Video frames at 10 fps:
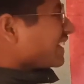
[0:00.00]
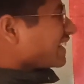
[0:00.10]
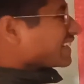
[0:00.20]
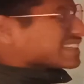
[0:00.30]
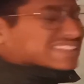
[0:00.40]

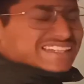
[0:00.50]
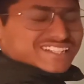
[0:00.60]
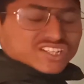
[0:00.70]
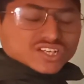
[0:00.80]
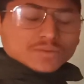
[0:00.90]
it is
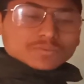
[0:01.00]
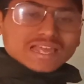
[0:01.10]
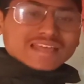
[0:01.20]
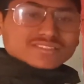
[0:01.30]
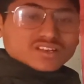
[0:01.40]
interrupt
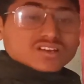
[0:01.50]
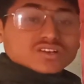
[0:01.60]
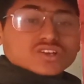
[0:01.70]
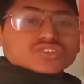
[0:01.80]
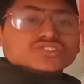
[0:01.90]
at the
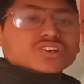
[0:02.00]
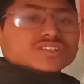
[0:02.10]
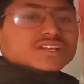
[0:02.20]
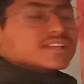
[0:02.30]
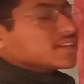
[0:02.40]

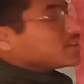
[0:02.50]
certain